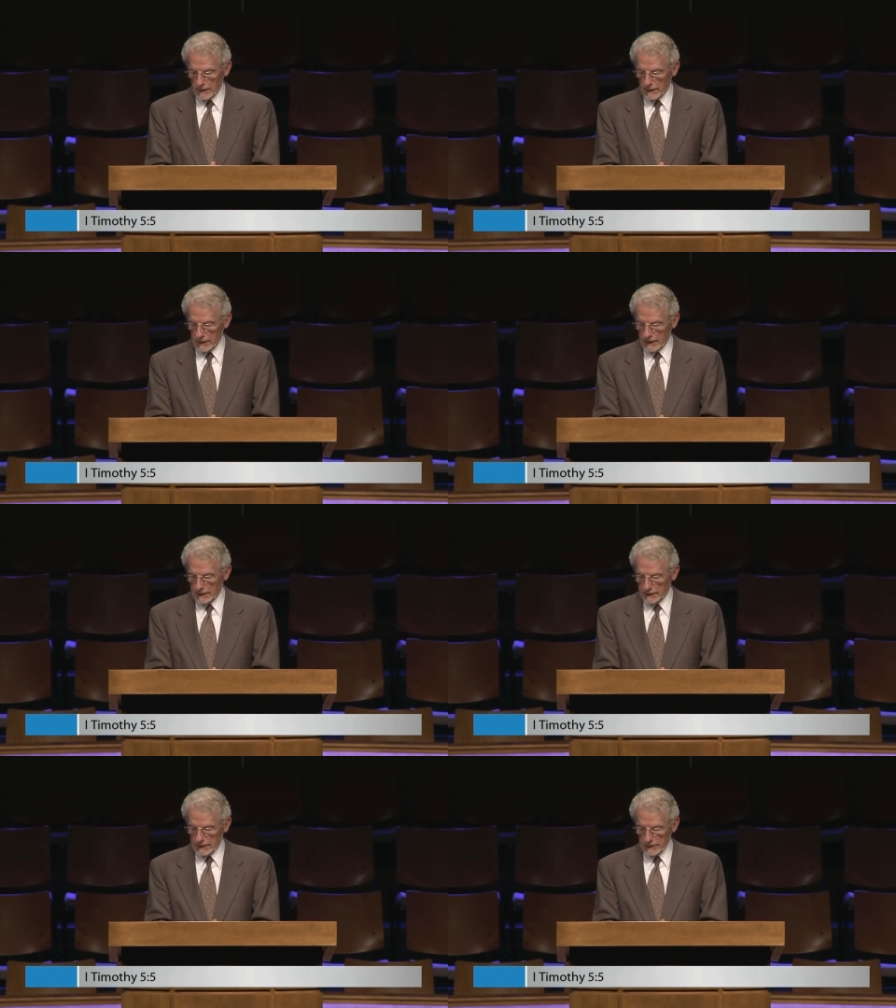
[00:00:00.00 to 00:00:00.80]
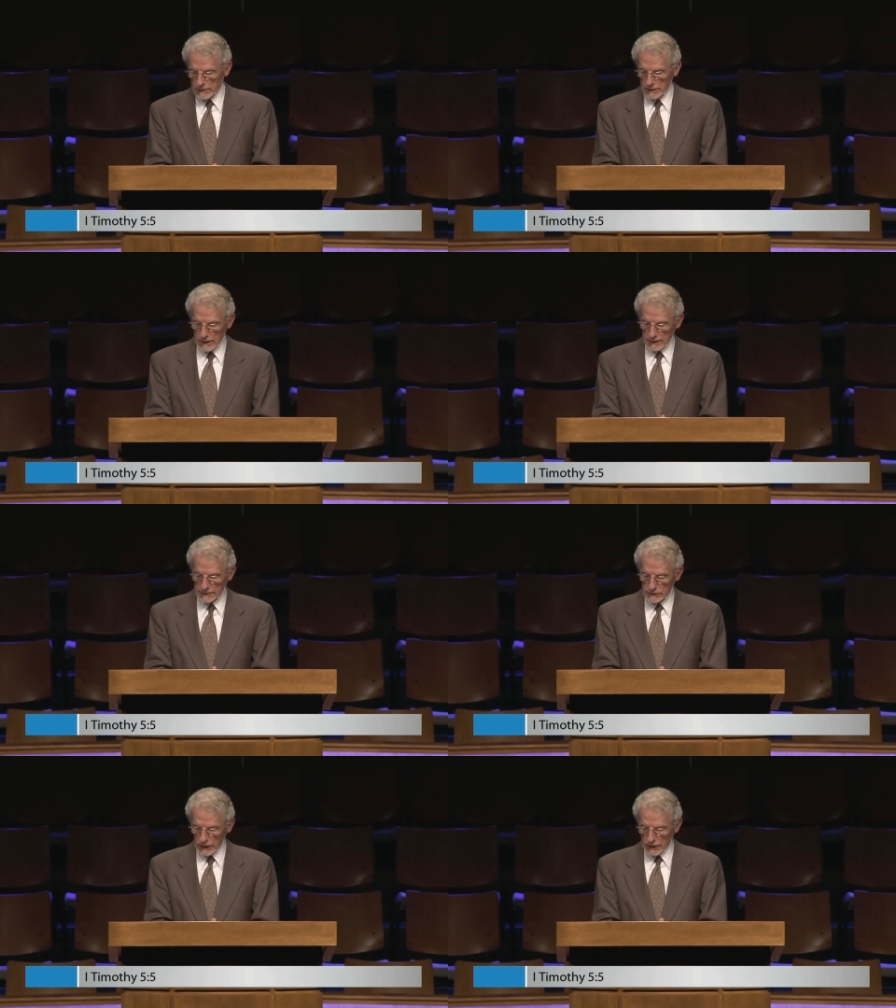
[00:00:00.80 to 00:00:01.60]
Uh, in uh,
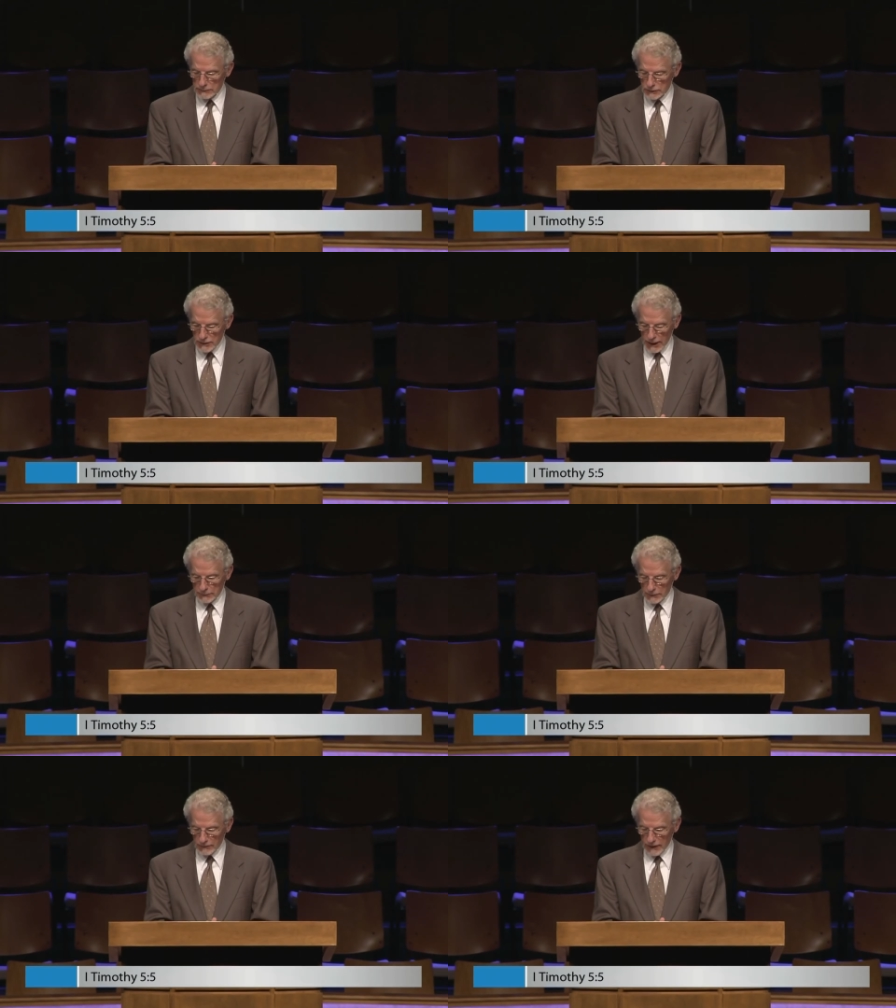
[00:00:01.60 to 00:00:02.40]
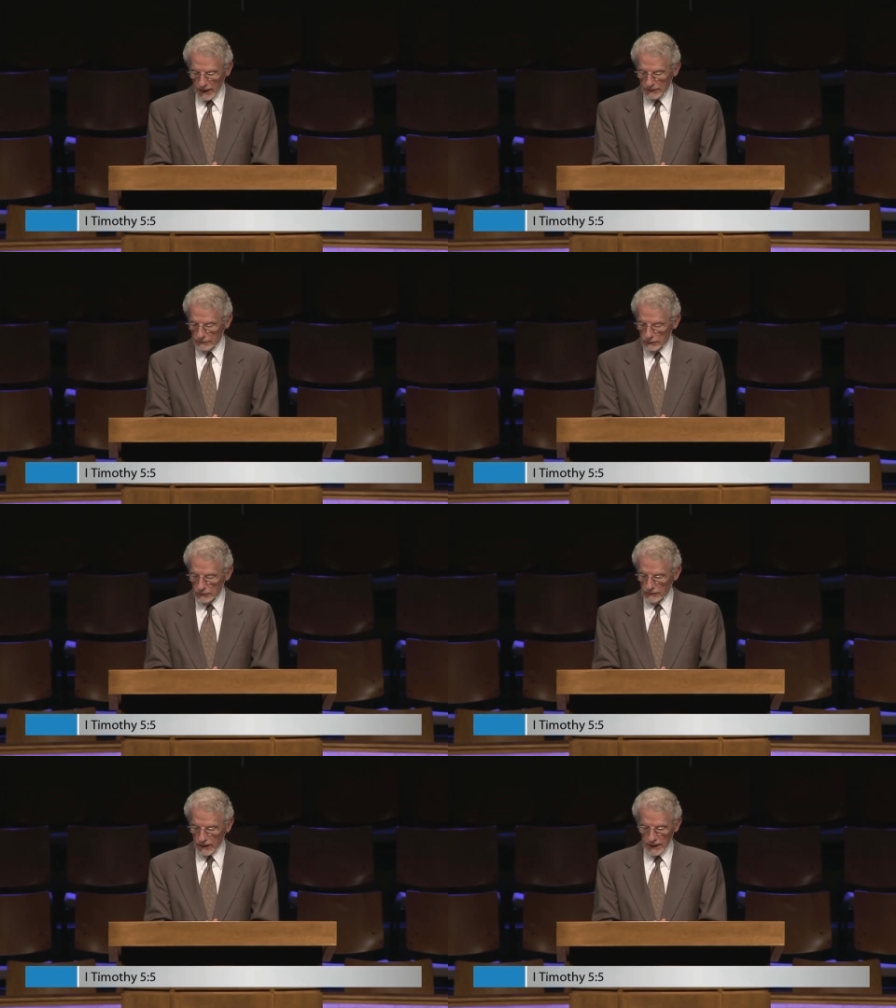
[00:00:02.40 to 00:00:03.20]
James chapter 5, verse
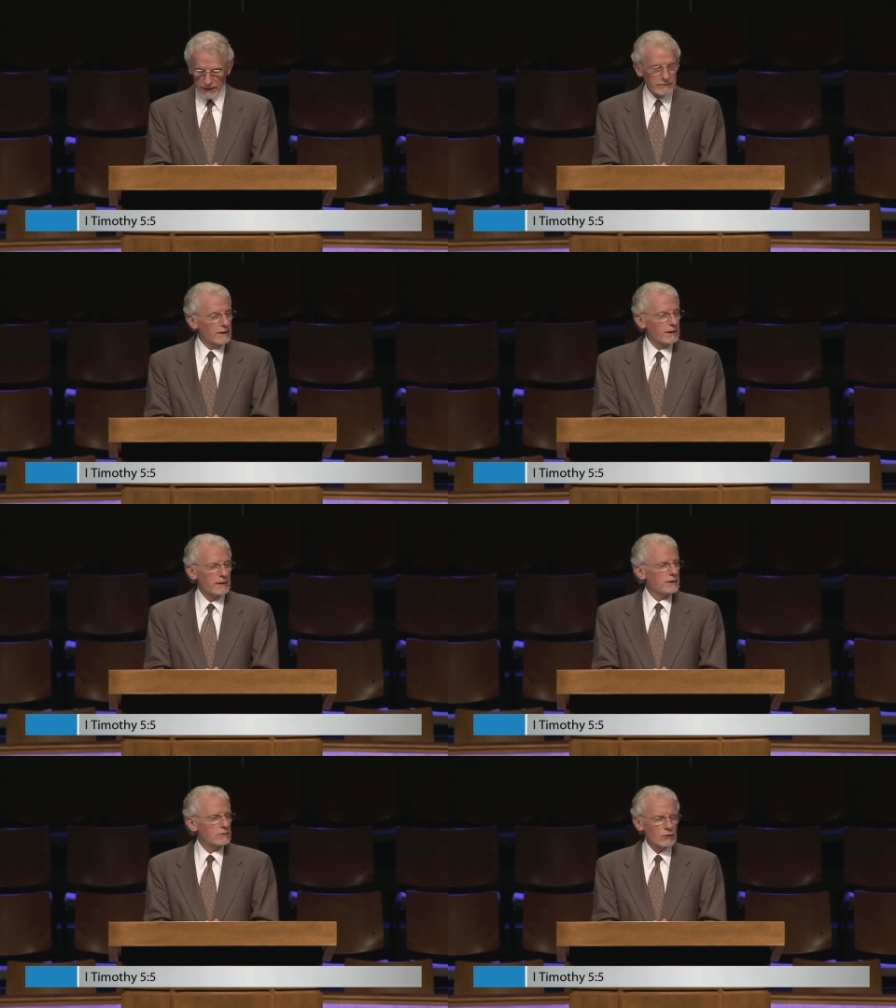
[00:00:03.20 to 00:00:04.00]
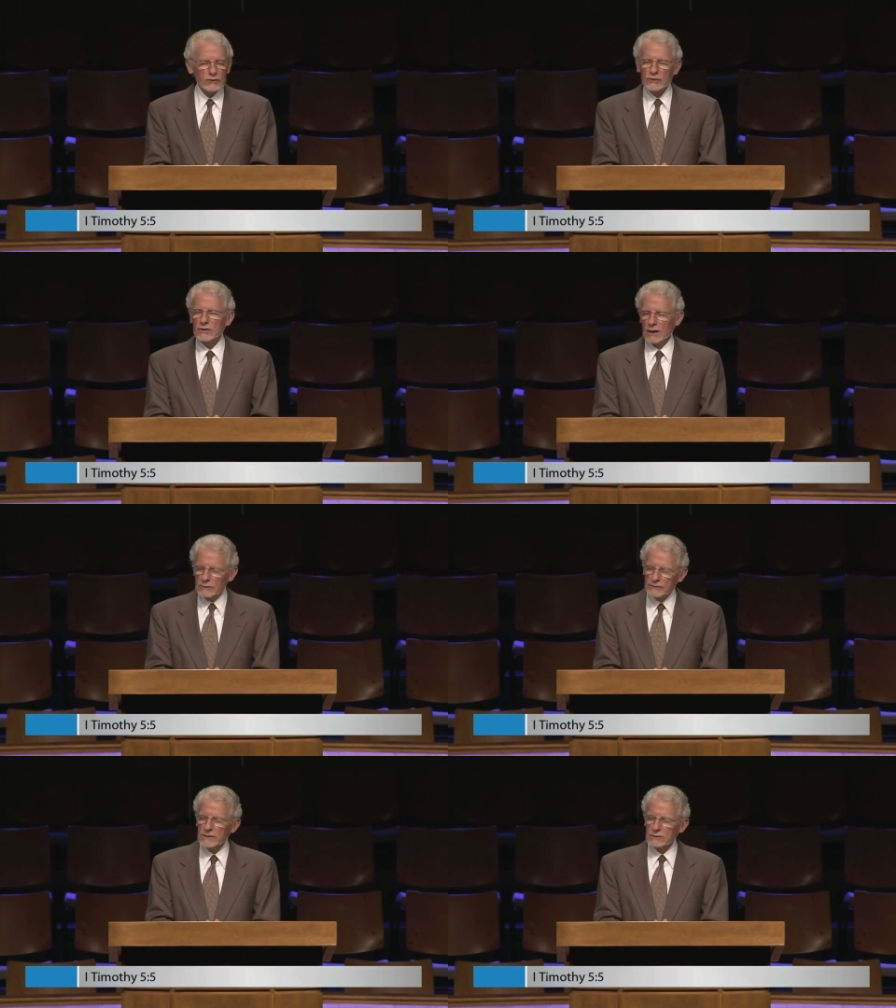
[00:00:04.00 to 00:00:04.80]
5, just
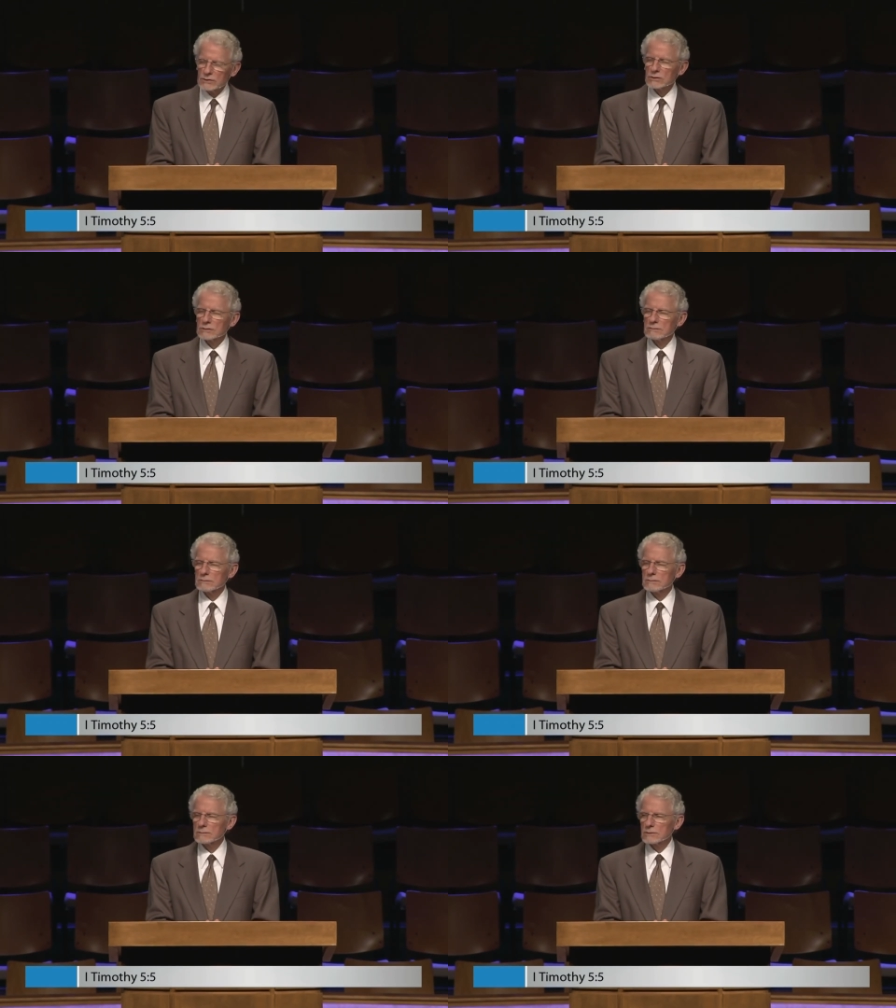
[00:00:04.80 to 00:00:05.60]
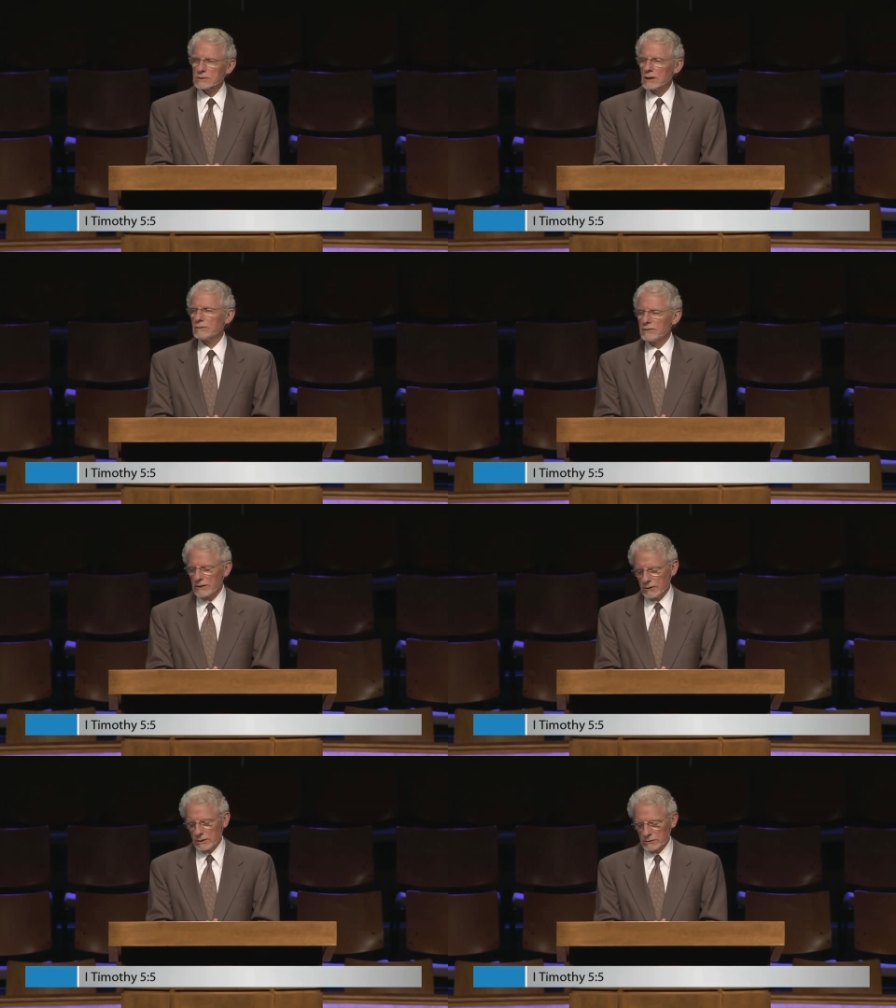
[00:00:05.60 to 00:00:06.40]
selfish, self
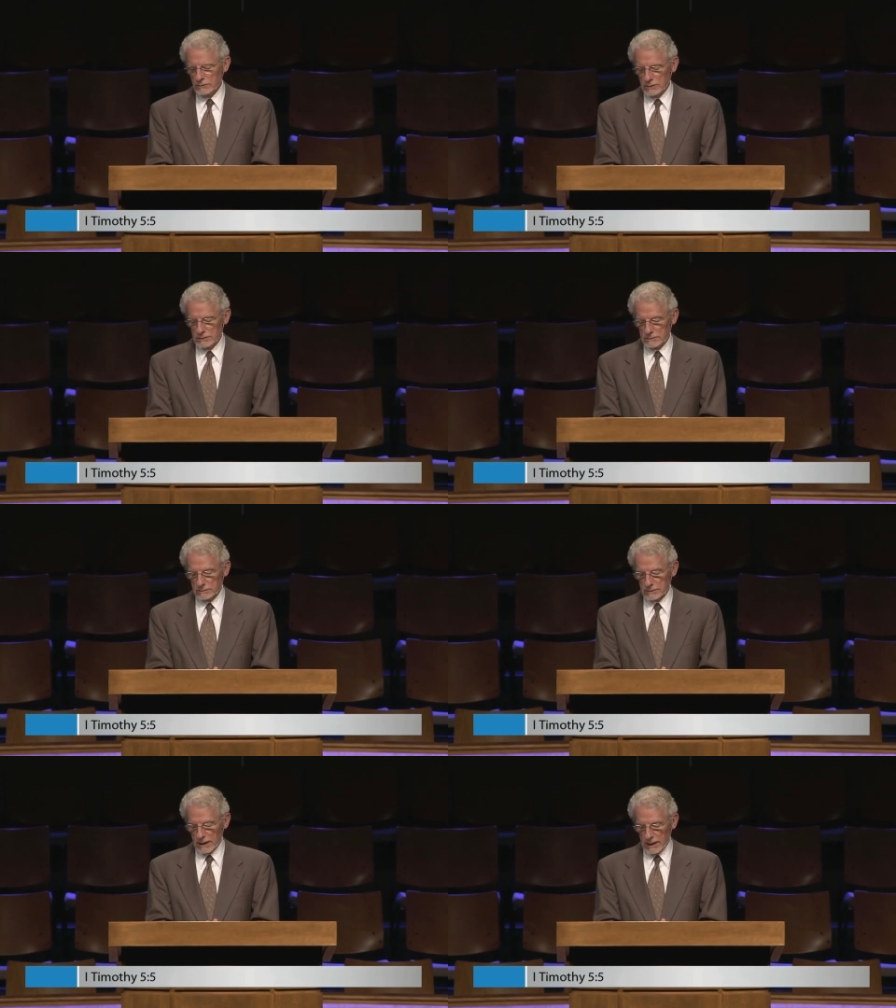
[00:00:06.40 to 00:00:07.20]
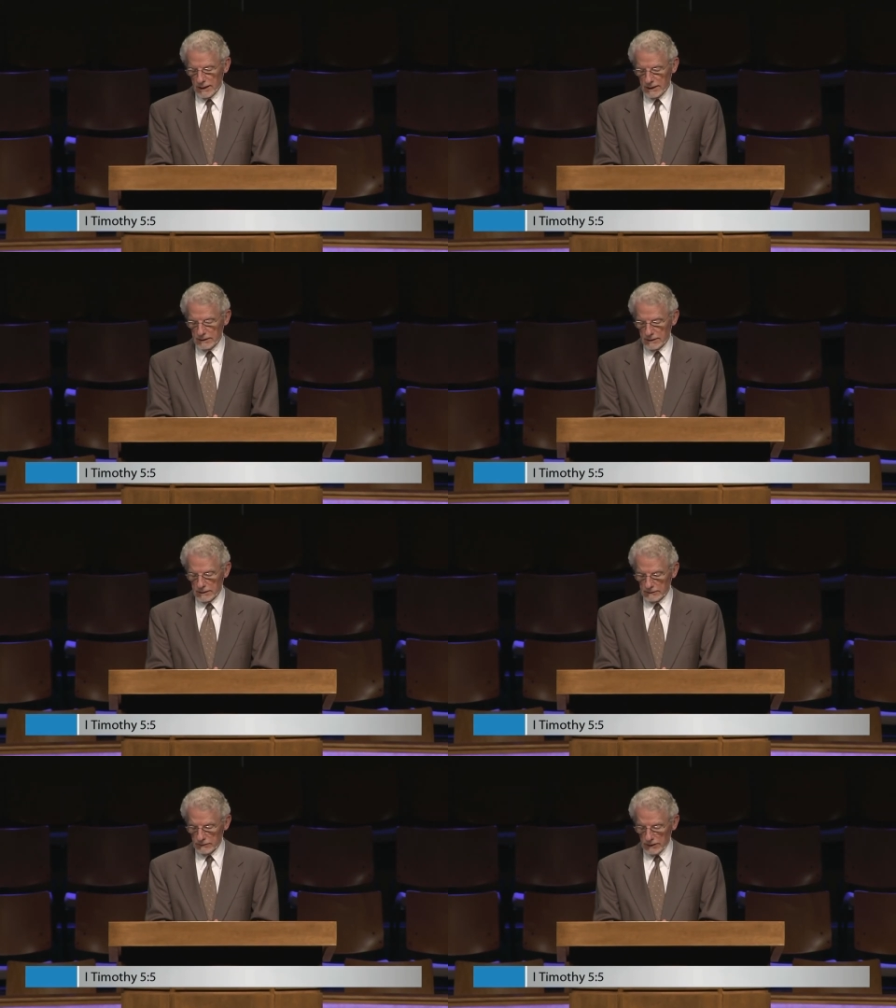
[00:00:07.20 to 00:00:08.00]
indulgent kind
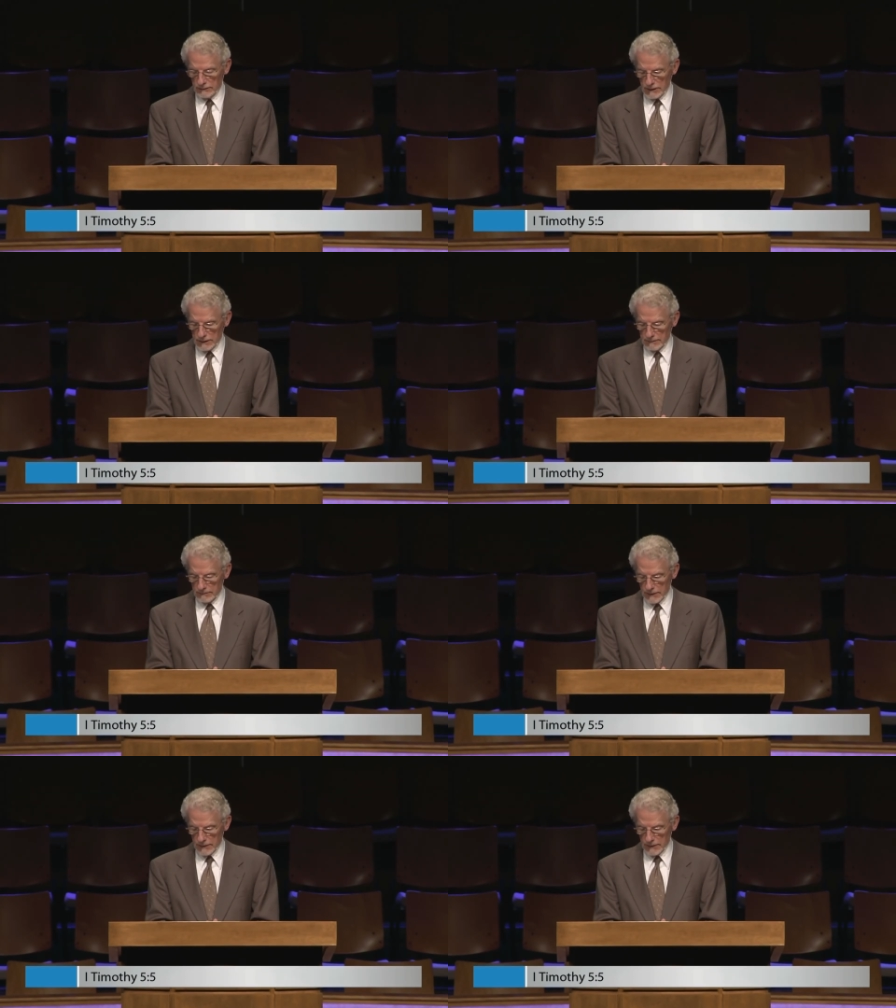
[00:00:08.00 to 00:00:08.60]
of living.